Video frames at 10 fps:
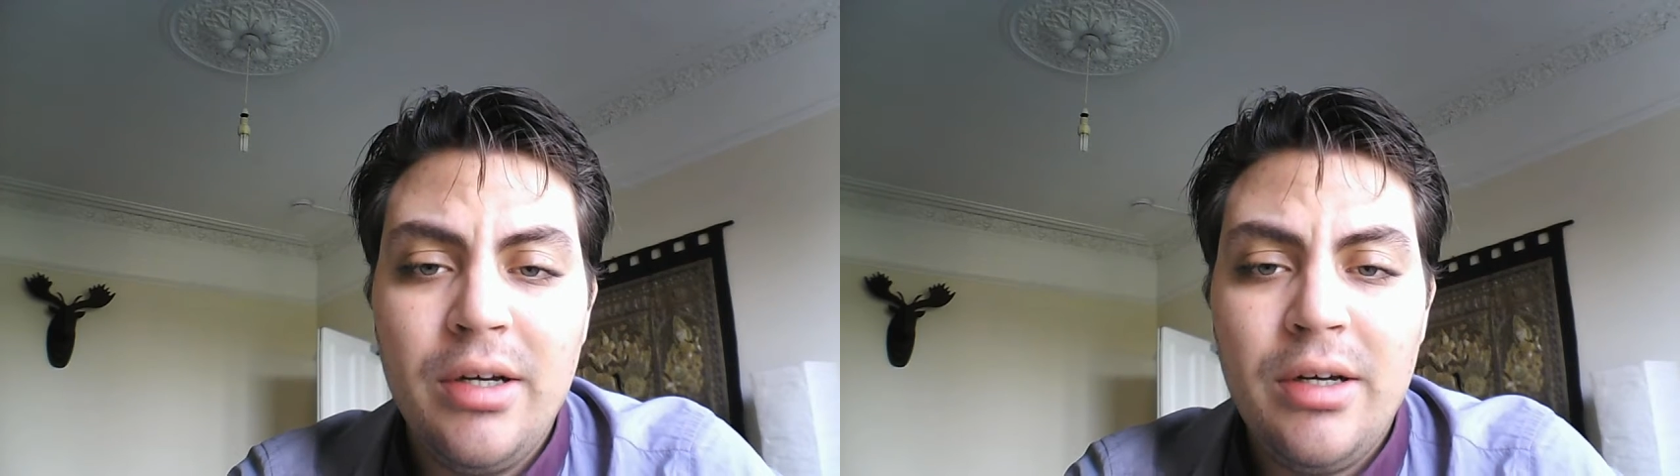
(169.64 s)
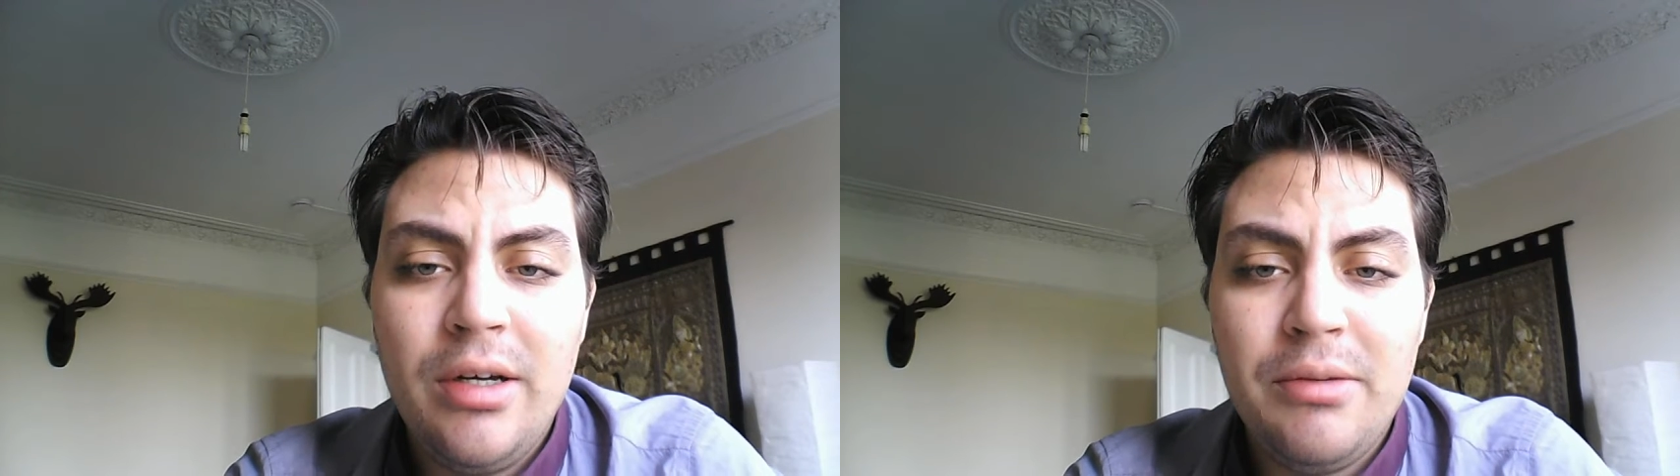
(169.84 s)

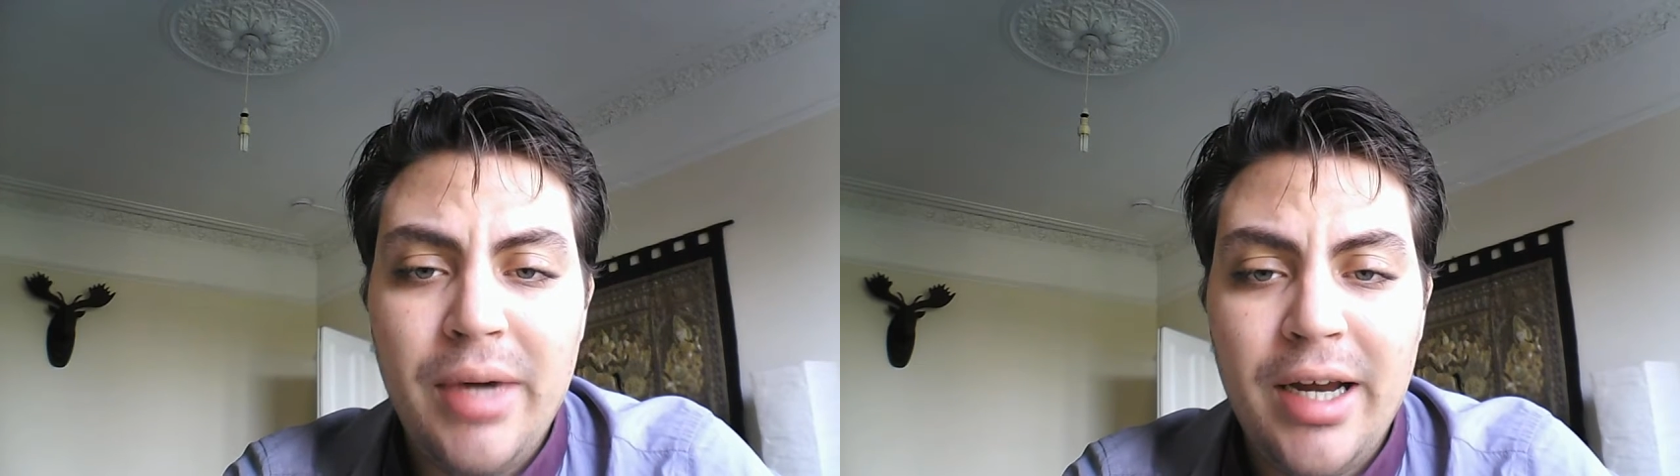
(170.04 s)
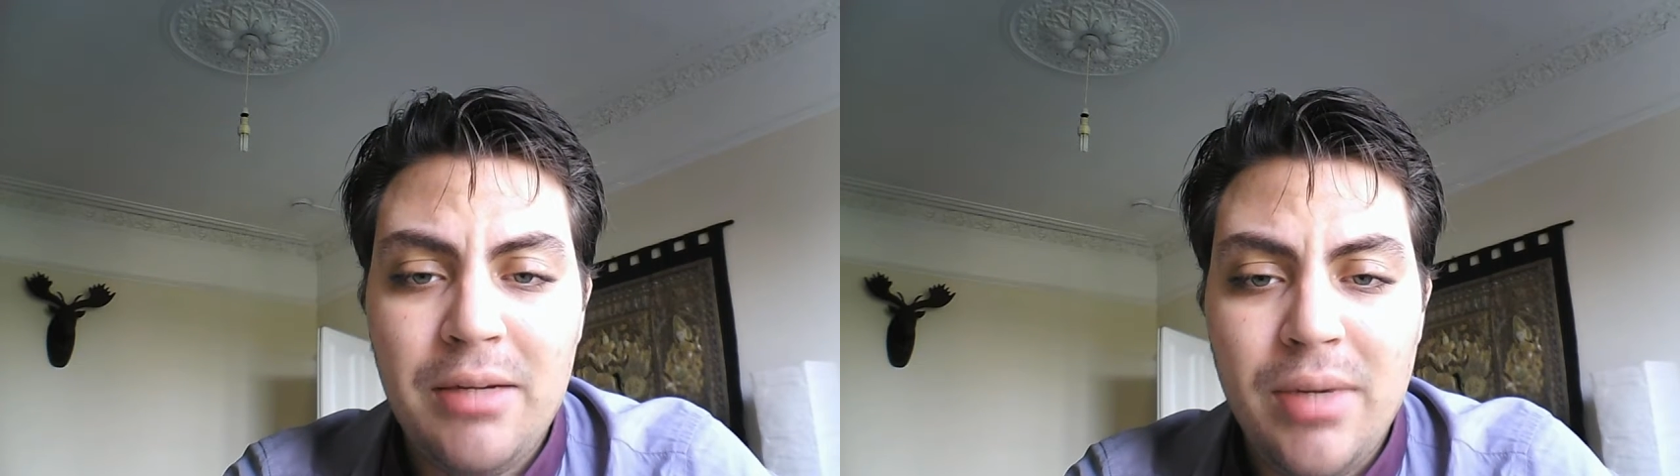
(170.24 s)
my
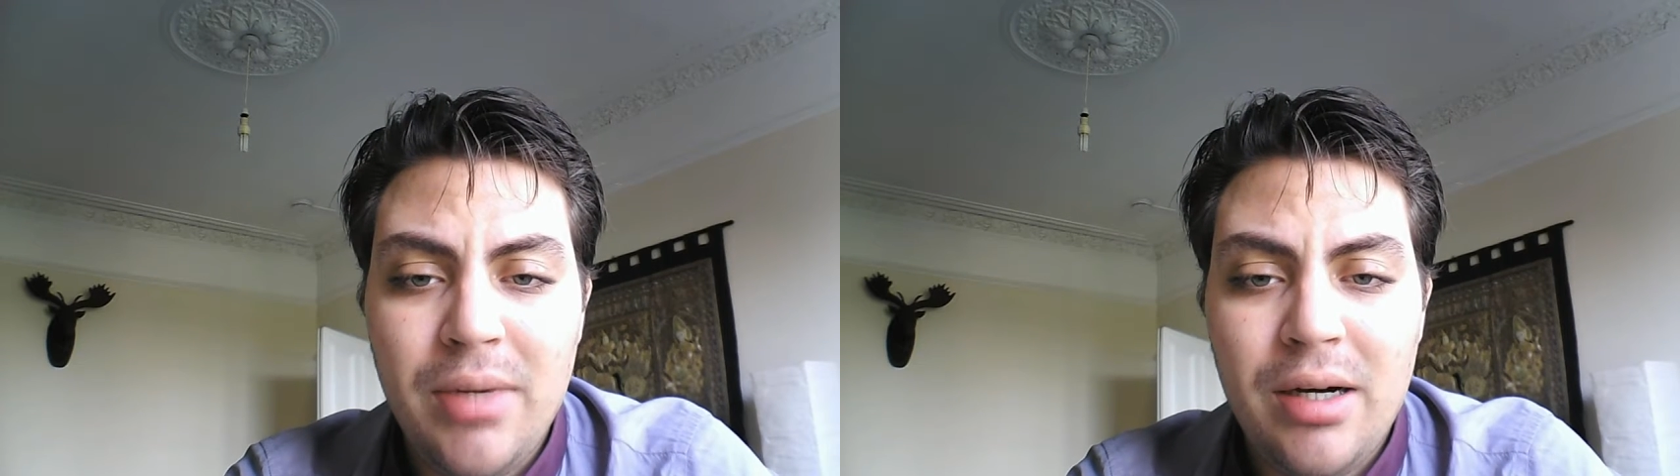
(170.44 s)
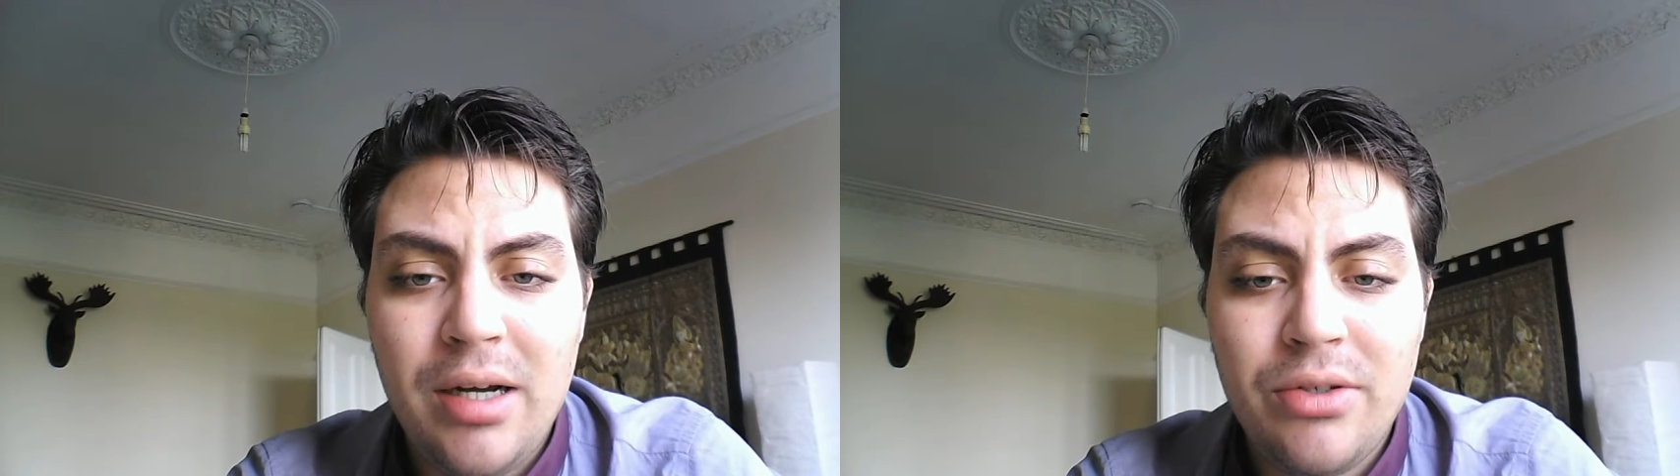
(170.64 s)
grammar
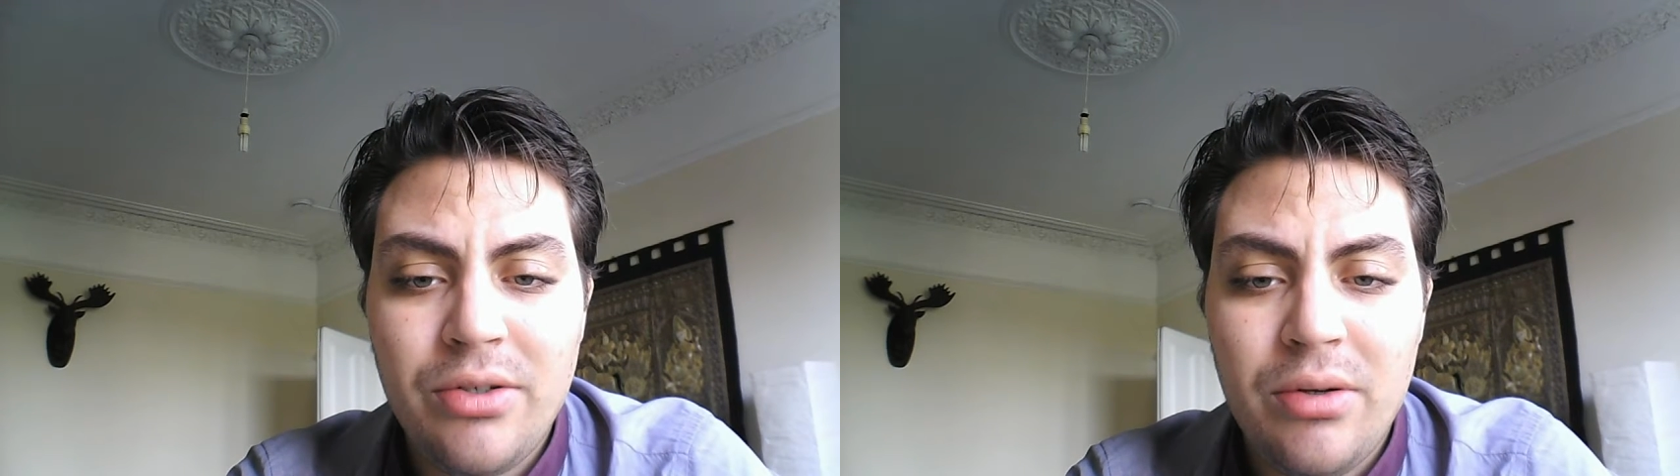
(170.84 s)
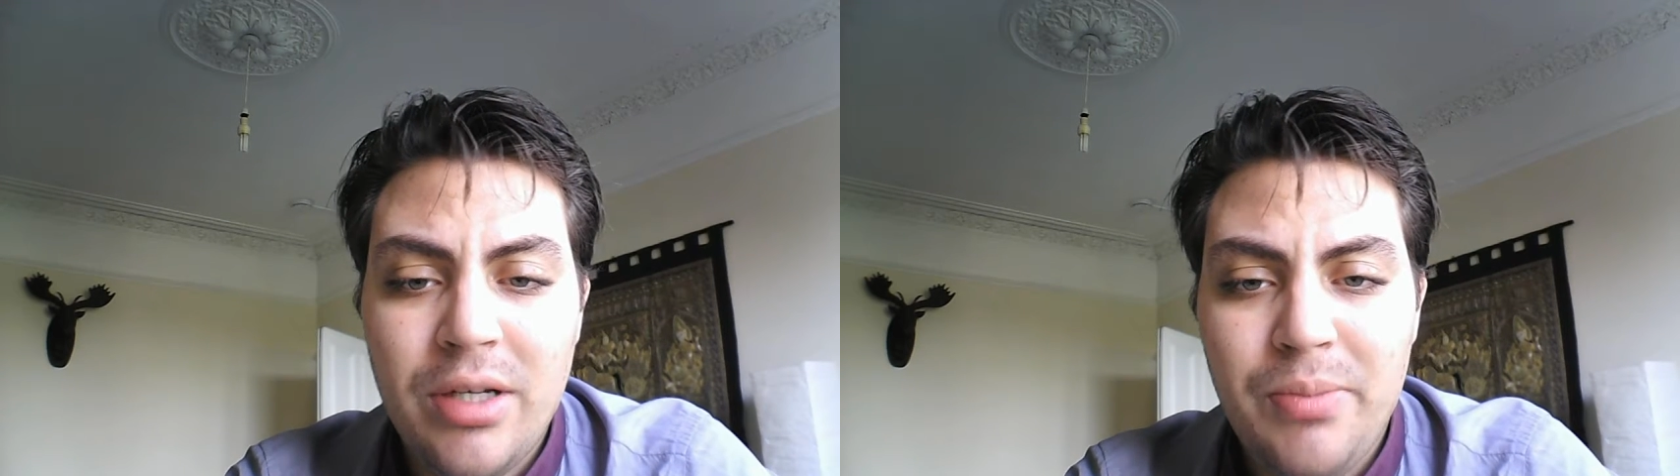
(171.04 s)
has
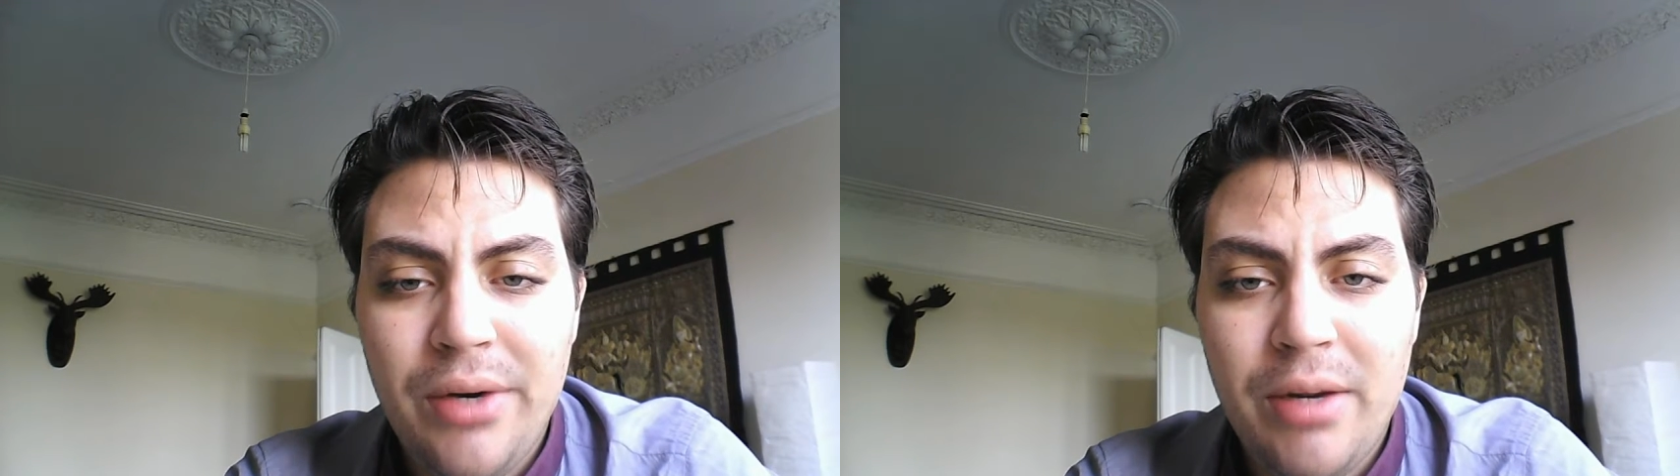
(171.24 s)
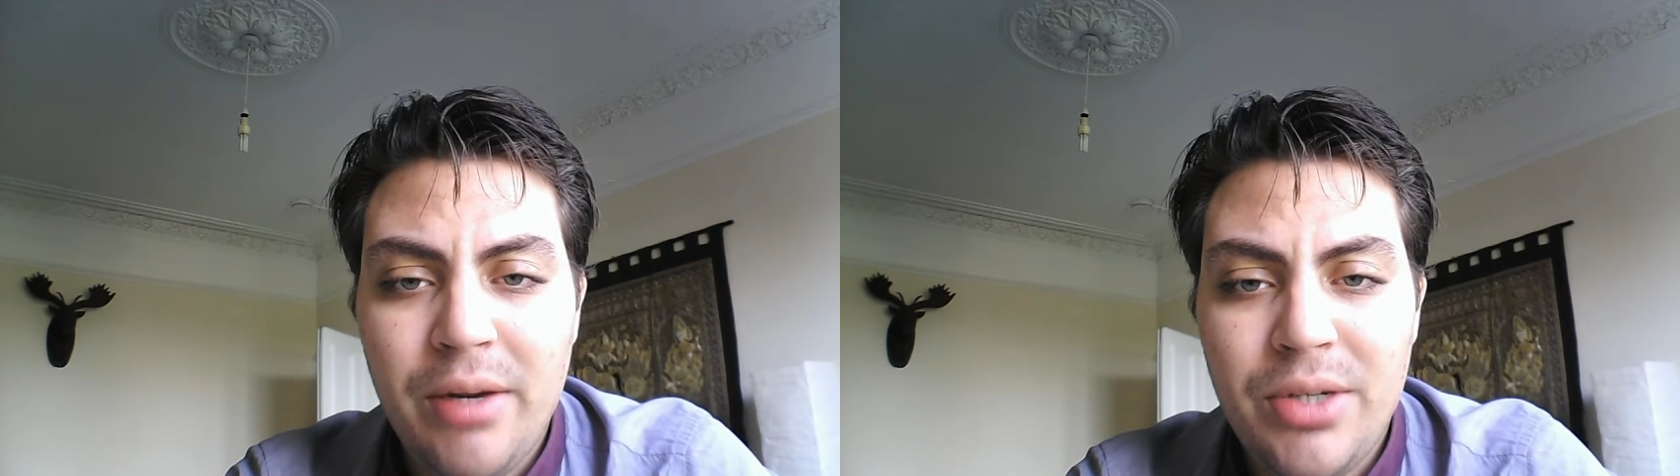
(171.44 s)
always been
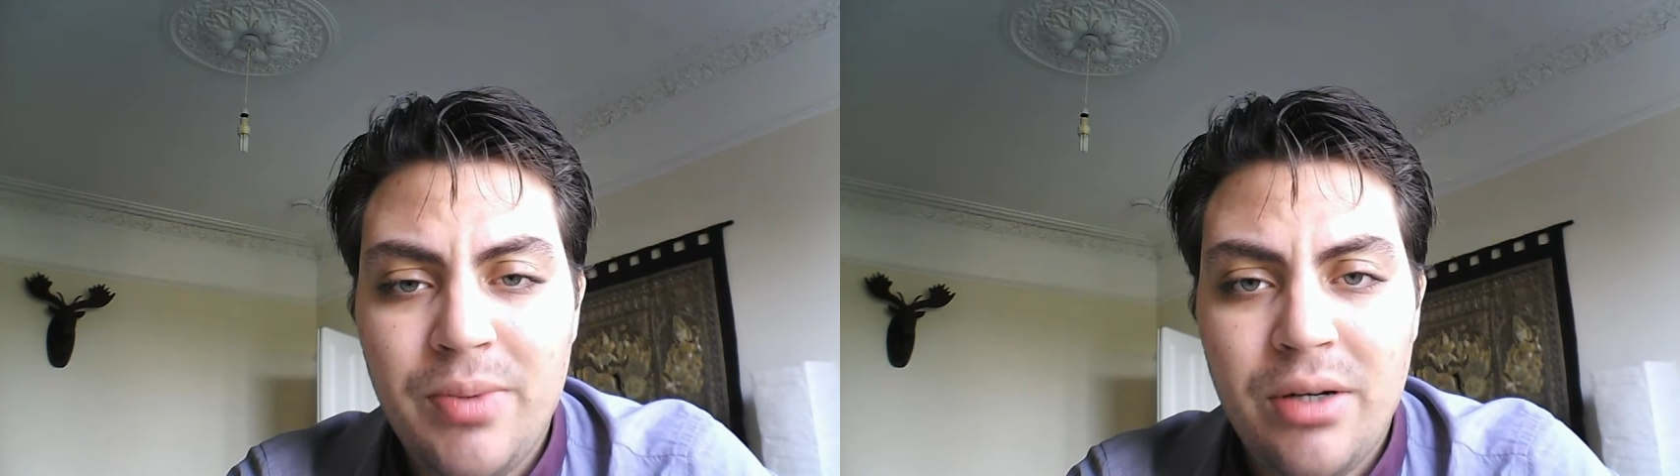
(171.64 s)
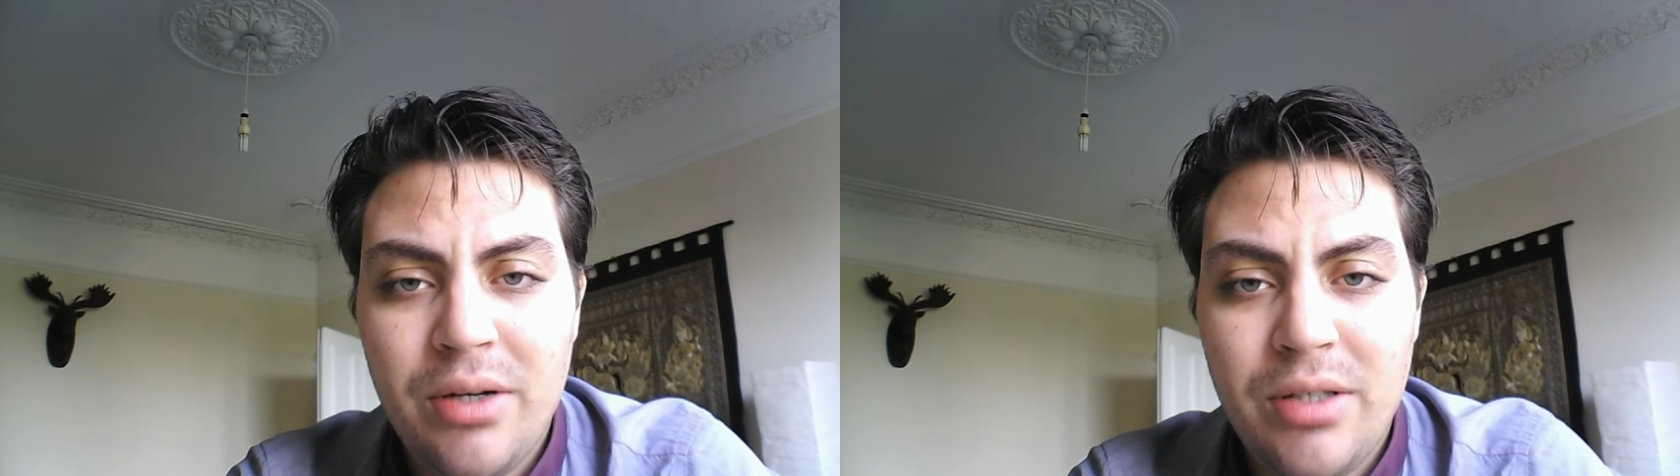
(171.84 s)
rubbish because I've